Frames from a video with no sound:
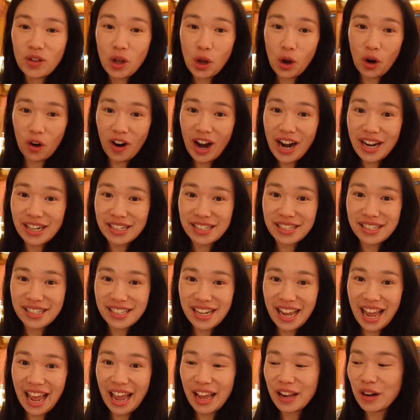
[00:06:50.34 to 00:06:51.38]
All right,
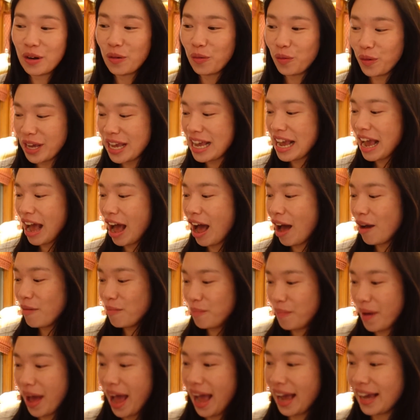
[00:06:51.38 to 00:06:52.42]
and we are
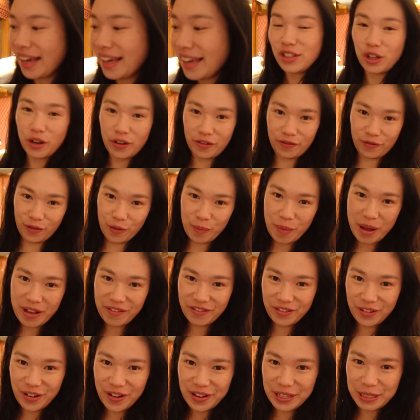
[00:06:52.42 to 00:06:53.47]
back. So for my
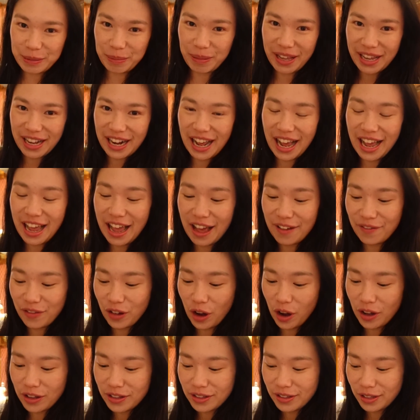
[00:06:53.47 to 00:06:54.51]
first plate, I have
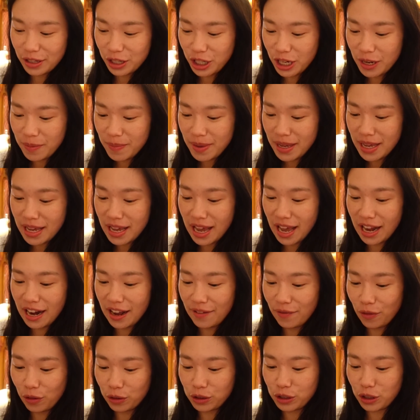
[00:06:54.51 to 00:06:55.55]
got sashimi and
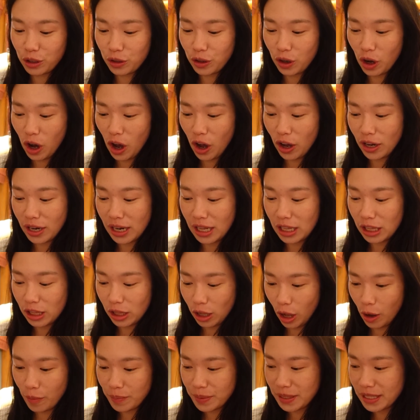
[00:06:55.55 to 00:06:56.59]
I've also got
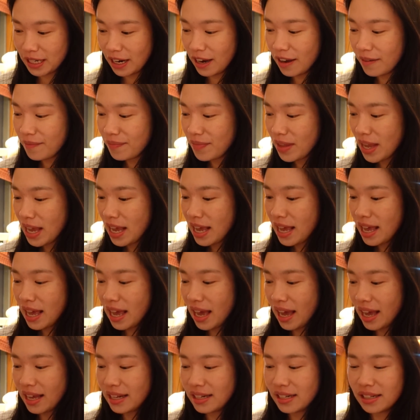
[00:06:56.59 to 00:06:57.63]
lobster.
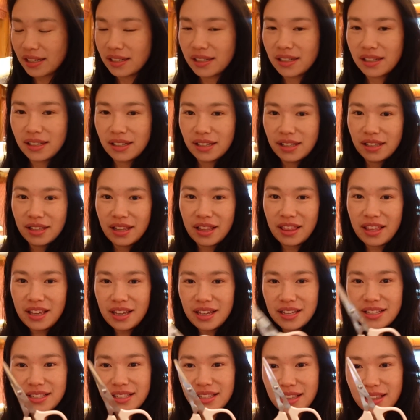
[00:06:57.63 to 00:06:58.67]
And the thing
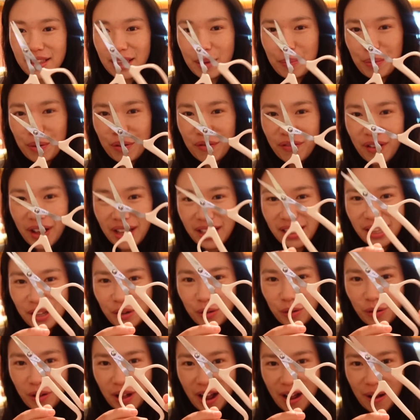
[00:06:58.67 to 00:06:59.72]
is, they provide
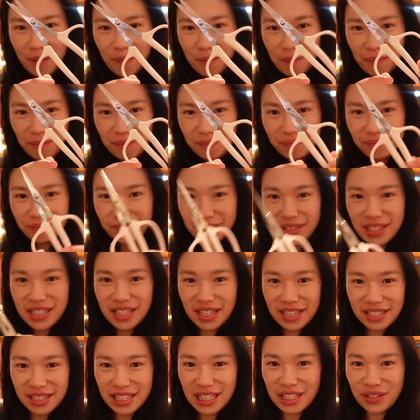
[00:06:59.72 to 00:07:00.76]
little
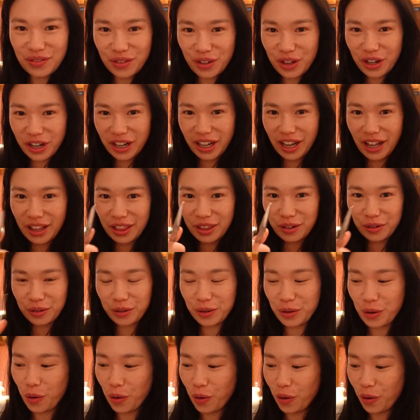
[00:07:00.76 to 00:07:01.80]
scissors for you to cut
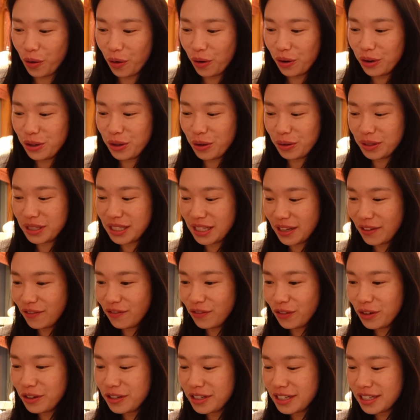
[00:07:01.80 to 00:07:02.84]
through your
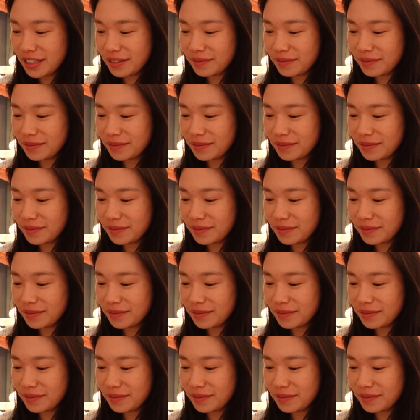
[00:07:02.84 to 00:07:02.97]
seafood.